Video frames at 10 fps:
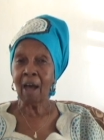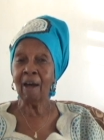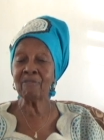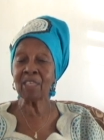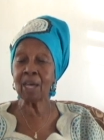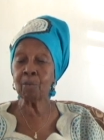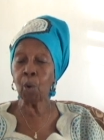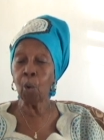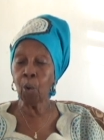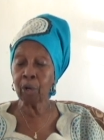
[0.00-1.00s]
and they
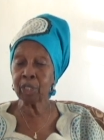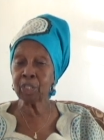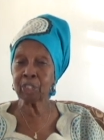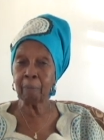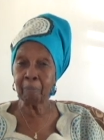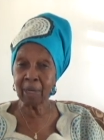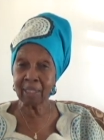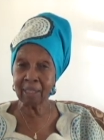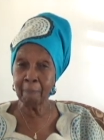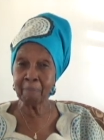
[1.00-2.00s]
were ordered to
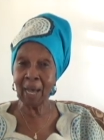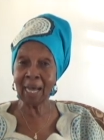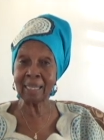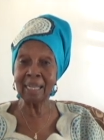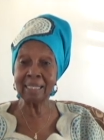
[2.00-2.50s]
bring them back